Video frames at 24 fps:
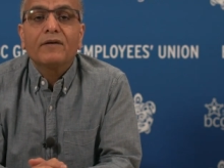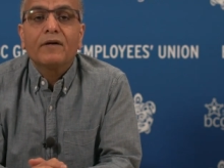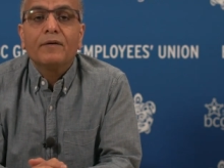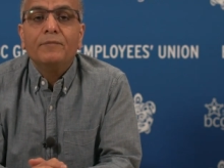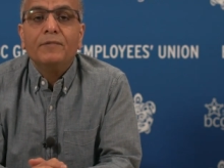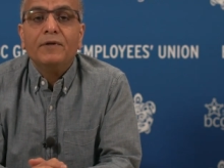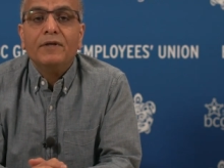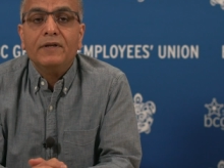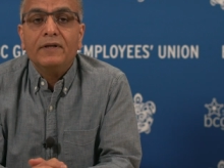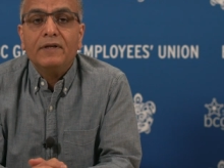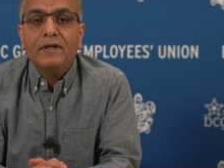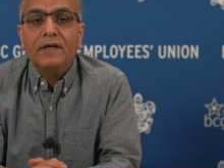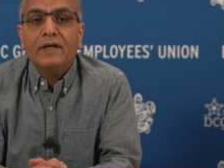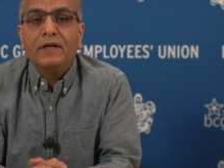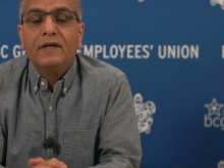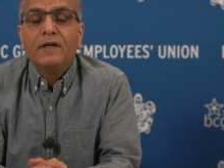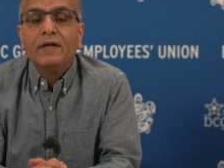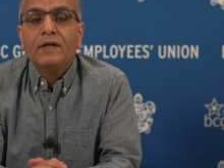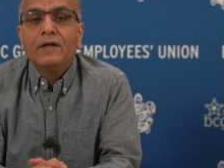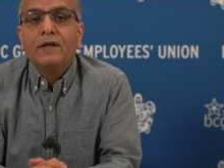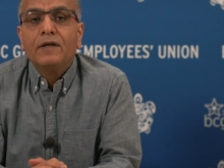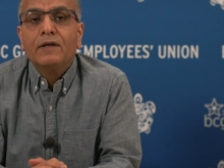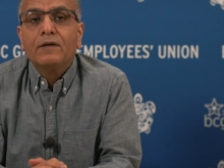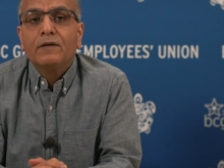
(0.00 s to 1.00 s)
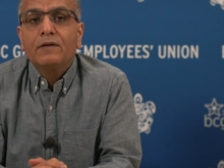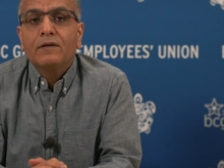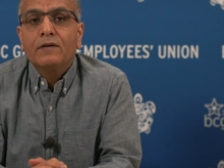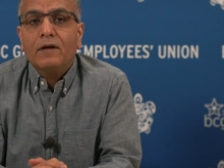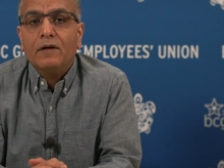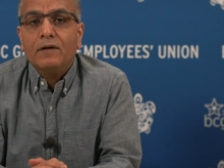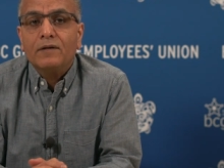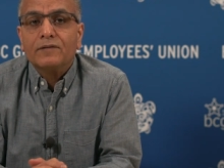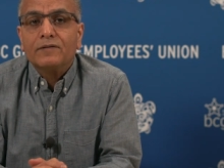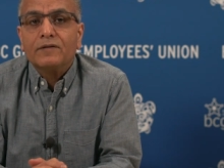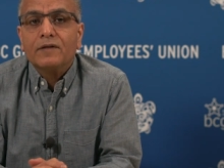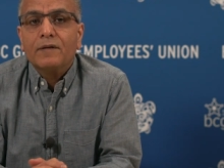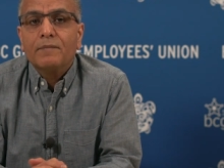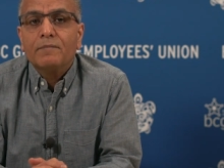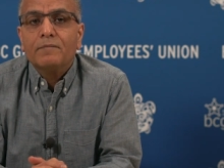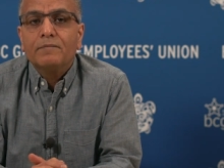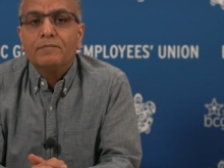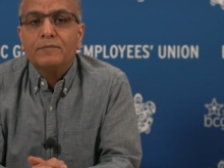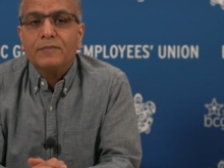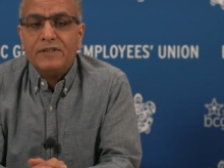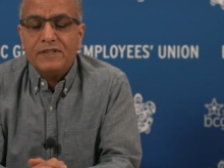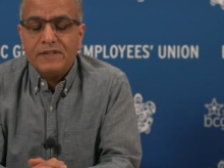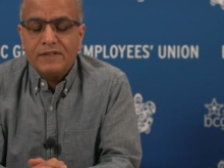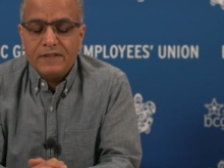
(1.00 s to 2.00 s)
community called
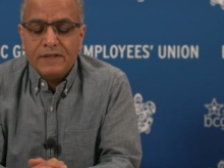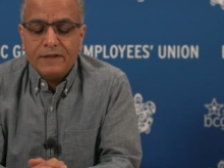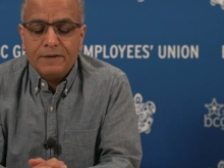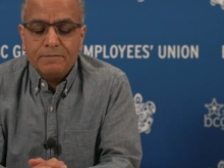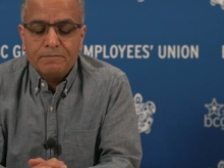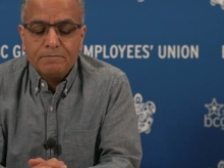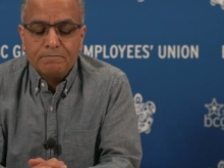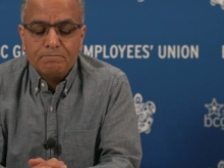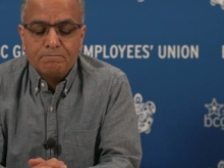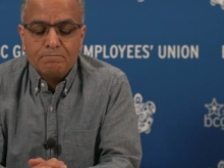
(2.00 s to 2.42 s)
BC.